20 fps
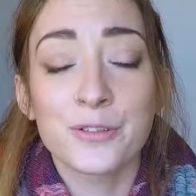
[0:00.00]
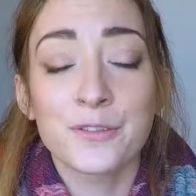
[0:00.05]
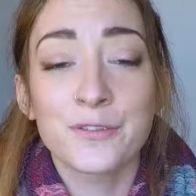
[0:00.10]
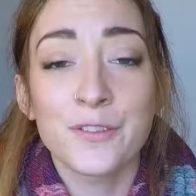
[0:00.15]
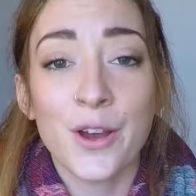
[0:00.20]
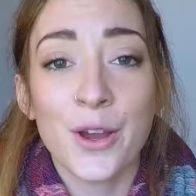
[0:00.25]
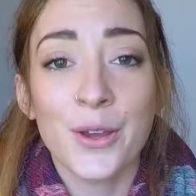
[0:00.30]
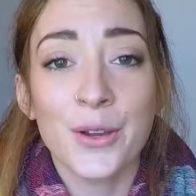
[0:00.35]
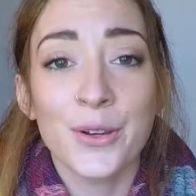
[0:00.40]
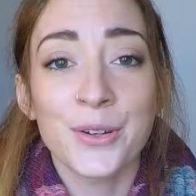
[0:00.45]

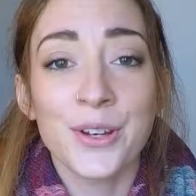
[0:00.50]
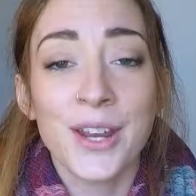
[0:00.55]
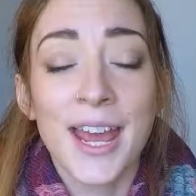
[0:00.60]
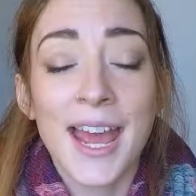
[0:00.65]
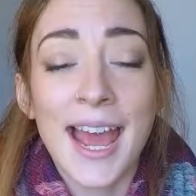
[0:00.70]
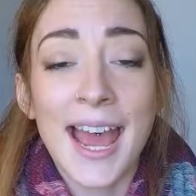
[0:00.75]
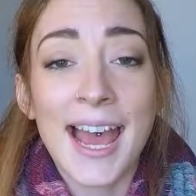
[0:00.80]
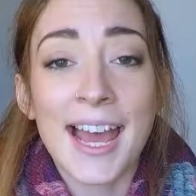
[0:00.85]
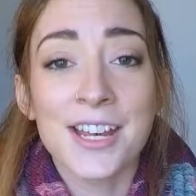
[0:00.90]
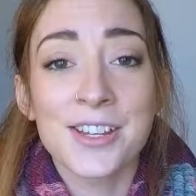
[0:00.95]
phone
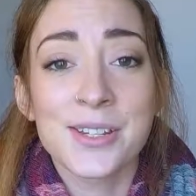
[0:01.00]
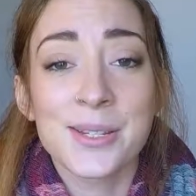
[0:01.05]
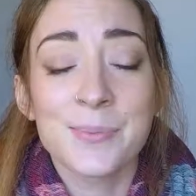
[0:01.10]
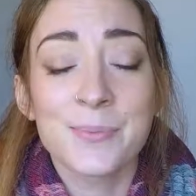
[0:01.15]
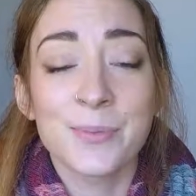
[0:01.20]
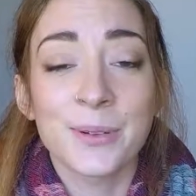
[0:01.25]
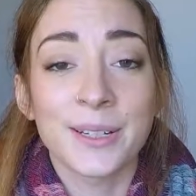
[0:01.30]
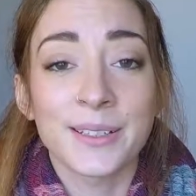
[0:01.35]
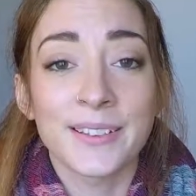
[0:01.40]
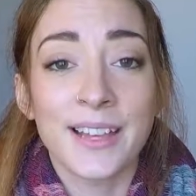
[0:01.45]
and
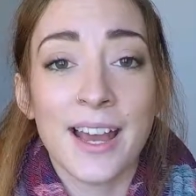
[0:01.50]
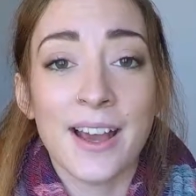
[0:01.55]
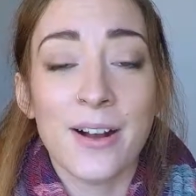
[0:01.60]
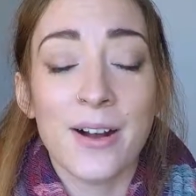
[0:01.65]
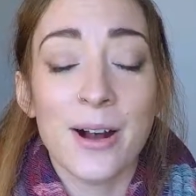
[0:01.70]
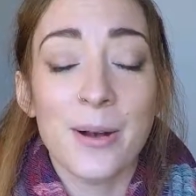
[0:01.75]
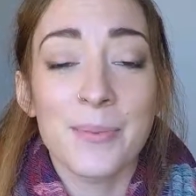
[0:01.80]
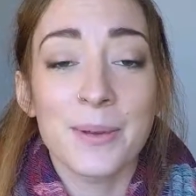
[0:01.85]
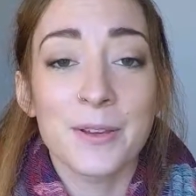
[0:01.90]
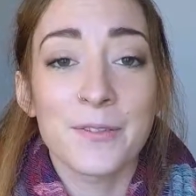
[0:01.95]
just bring that
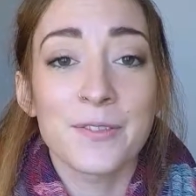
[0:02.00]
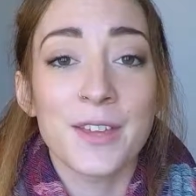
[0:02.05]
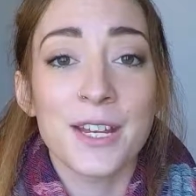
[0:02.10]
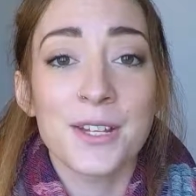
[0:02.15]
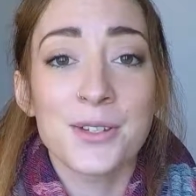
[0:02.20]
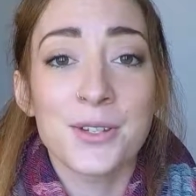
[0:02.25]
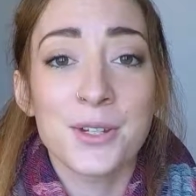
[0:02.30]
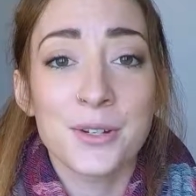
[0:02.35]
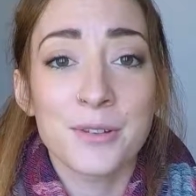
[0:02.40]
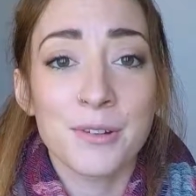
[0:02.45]
up if they
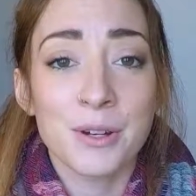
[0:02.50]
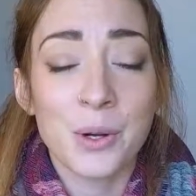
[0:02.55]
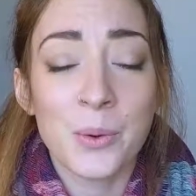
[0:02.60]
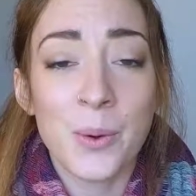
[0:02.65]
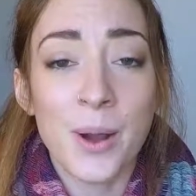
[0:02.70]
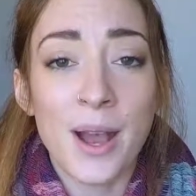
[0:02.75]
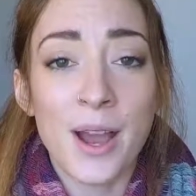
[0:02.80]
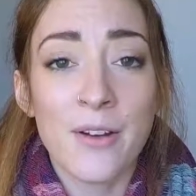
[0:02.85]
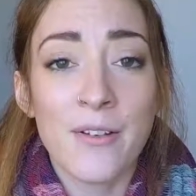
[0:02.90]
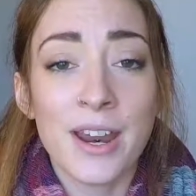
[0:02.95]
do
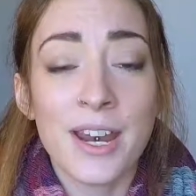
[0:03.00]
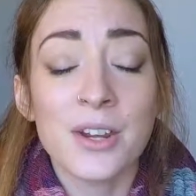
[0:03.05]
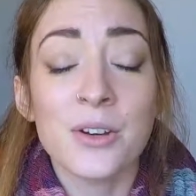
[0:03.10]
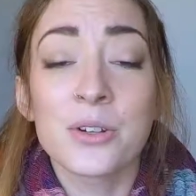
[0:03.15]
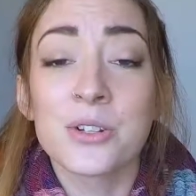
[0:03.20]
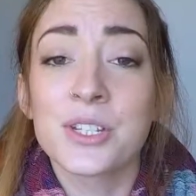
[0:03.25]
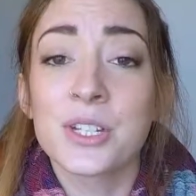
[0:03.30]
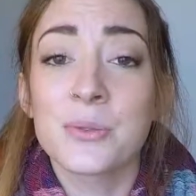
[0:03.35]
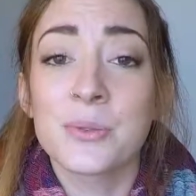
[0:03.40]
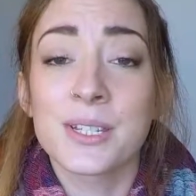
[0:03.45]
require it,
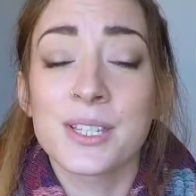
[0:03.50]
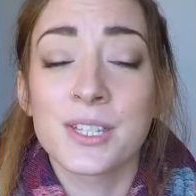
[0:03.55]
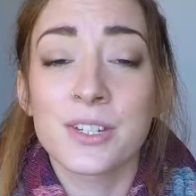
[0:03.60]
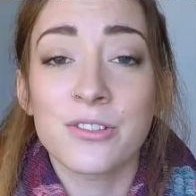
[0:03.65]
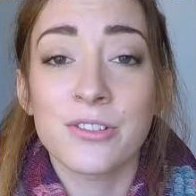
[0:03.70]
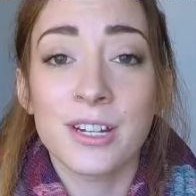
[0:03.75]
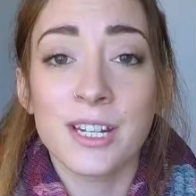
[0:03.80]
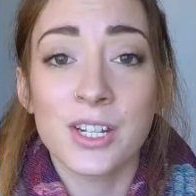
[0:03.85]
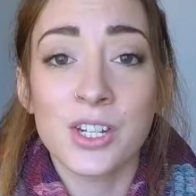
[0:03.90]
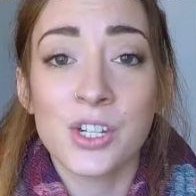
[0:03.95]
or do a
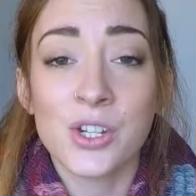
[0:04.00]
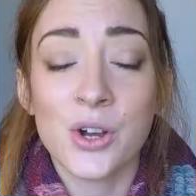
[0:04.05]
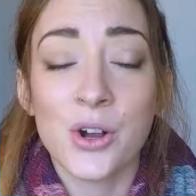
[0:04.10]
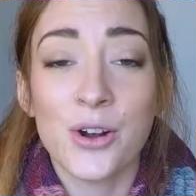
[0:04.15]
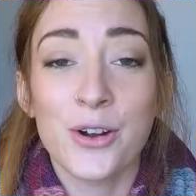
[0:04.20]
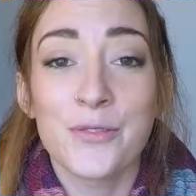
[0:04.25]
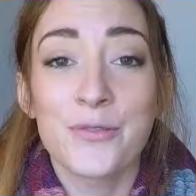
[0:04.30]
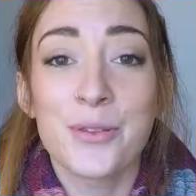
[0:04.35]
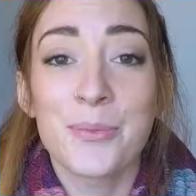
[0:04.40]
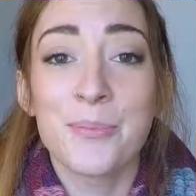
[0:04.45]

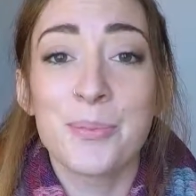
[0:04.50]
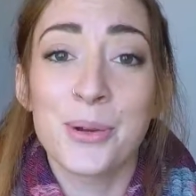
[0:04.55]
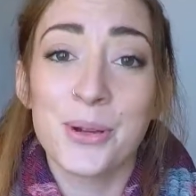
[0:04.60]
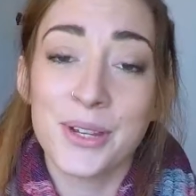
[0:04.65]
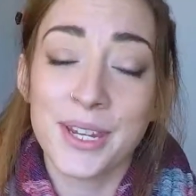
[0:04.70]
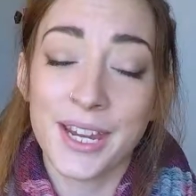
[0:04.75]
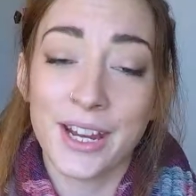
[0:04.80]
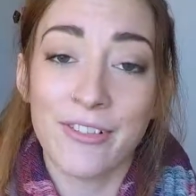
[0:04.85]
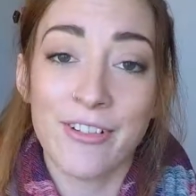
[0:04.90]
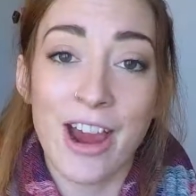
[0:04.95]
screenshot of the
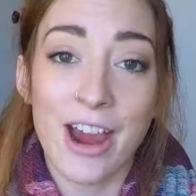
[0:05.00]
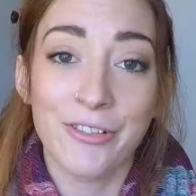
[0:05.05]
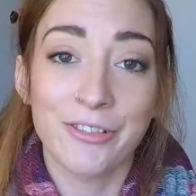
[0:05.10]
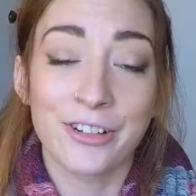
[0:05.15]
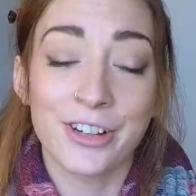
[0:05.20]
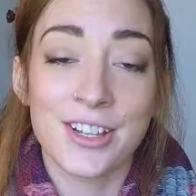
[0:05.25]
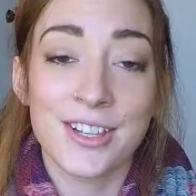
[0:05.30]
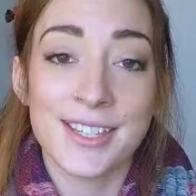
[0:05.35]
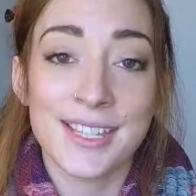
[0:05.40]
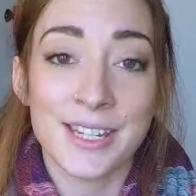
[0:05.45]
booking
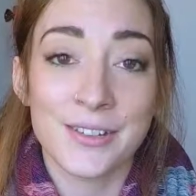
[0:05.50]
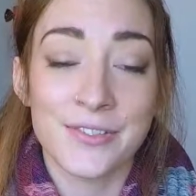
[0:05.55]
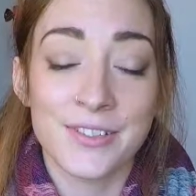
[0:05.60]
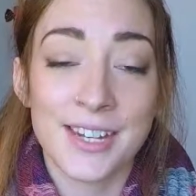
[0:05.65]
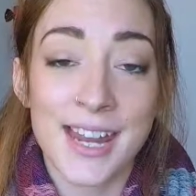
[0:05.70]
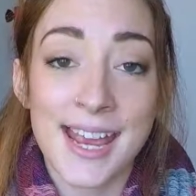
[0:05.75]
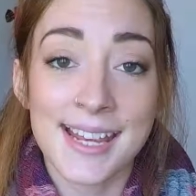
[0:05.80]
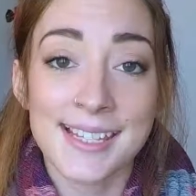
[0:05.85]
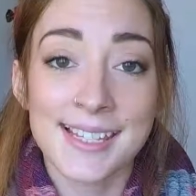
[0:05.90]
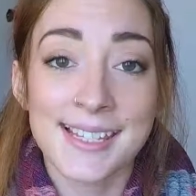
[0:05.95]
reference if
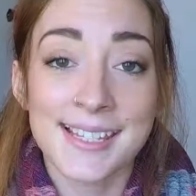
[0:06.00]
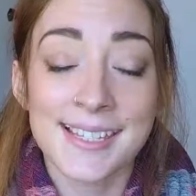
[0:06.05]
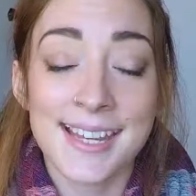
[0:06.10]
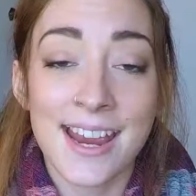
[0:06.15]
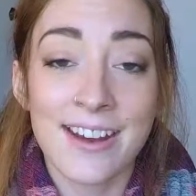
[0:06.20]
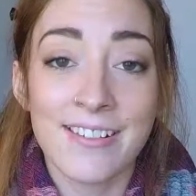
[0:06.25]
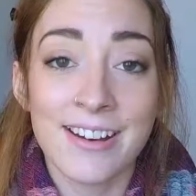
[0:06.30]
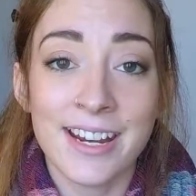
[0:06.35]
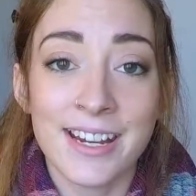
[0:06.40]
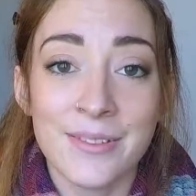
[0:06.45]

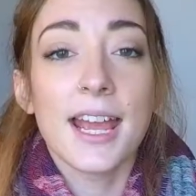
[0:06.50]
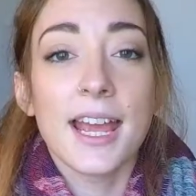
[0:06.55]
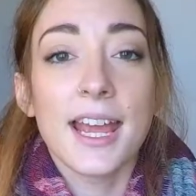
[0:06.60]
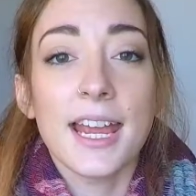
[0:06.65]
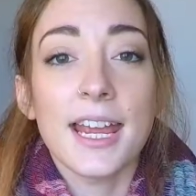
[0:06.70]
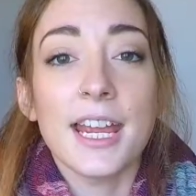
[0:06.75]
necessary.